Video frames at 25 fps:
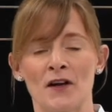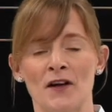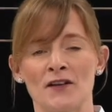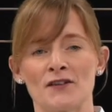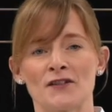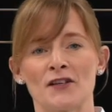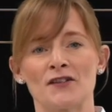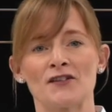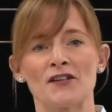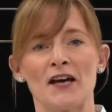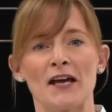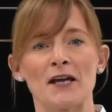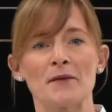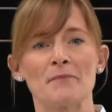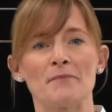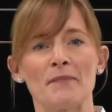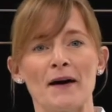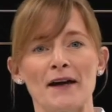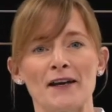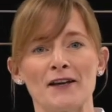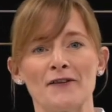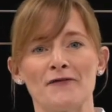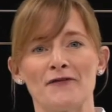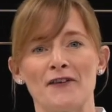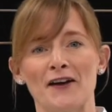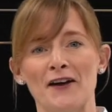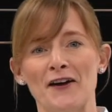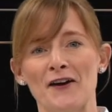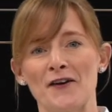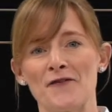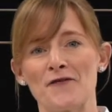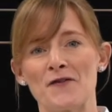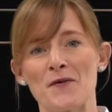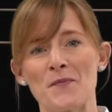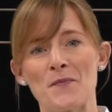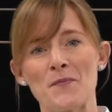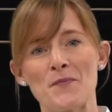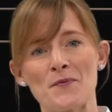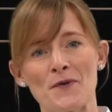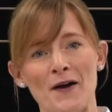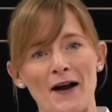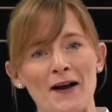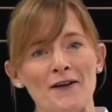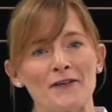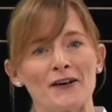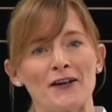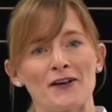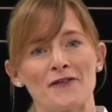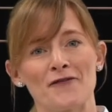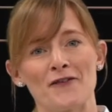So take benefit of the
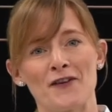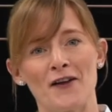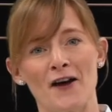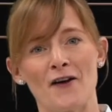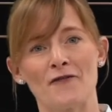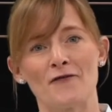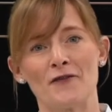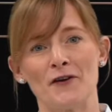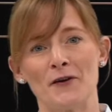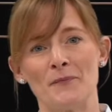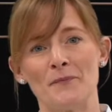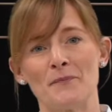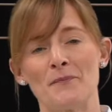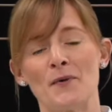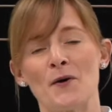browning of the oven,